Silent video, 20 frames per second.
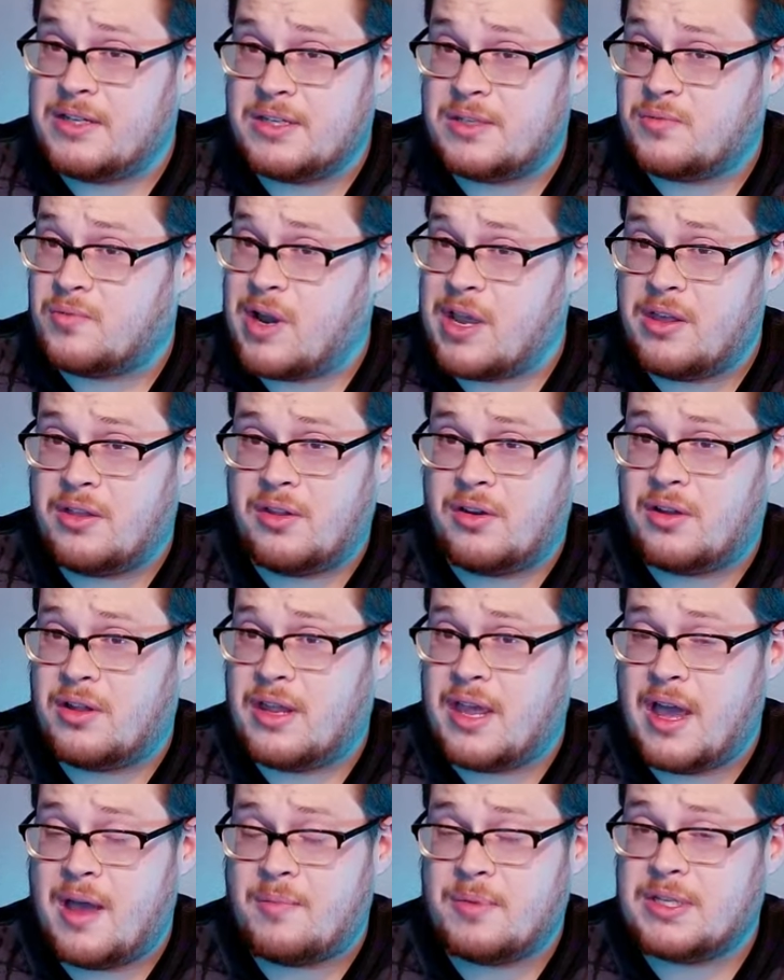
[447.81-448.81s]
Just regular
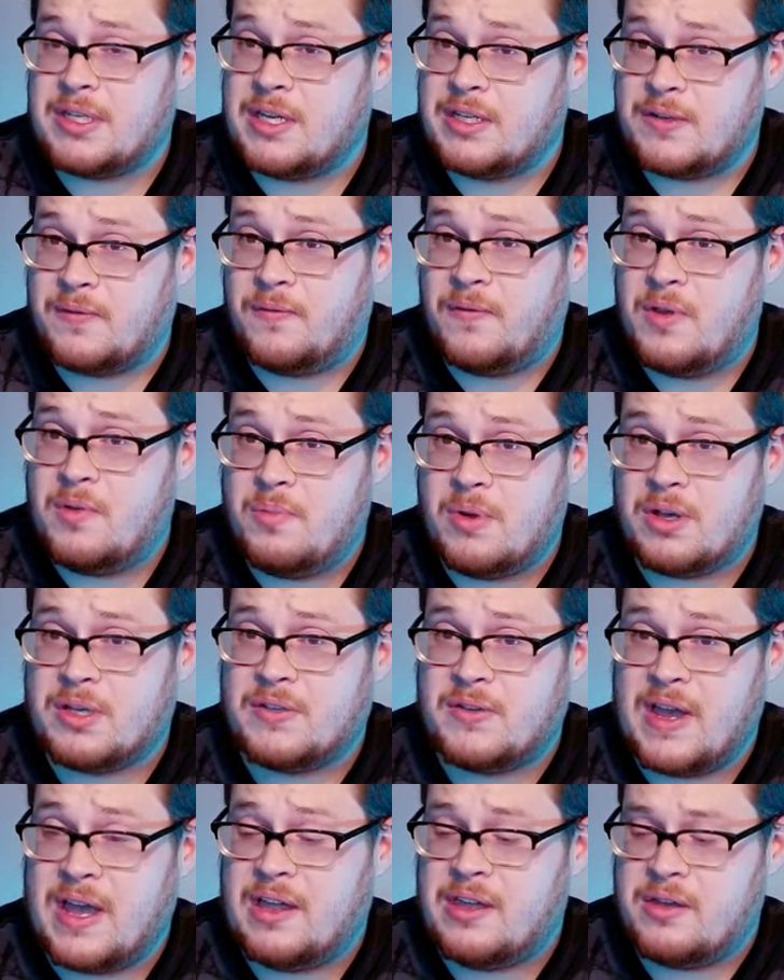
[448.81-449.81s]
uncommons, has a few
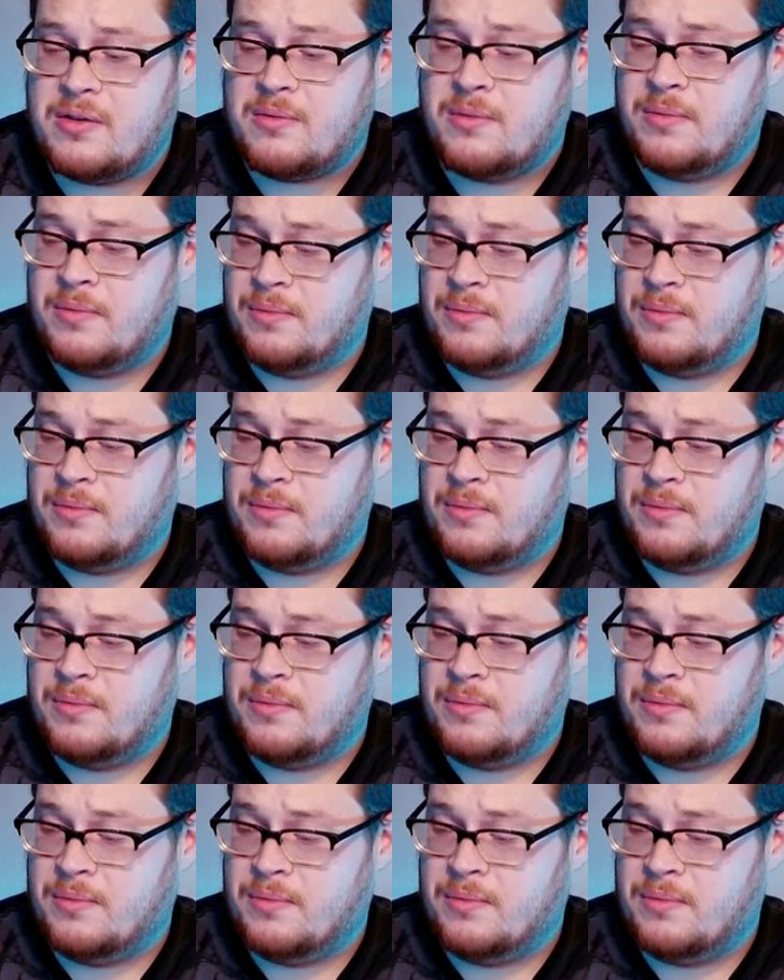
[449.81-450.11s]
bucks value.